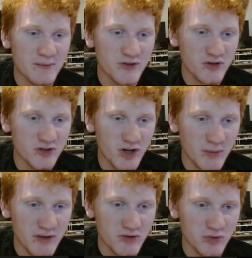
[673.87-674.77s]
just going to talk
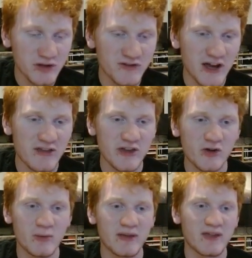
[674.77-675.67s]
about this really fast. I don't
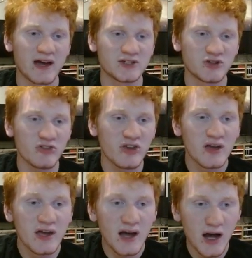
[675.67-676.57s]
know about the hydrants.
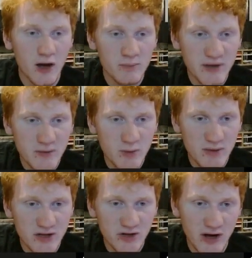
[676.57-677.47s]
Um, beam
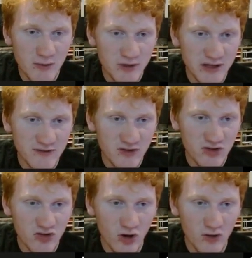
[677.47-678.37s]
emitter, I want to give a
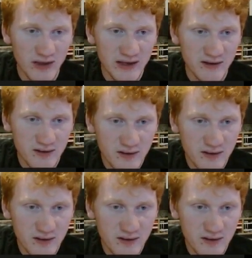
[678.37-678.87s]
solid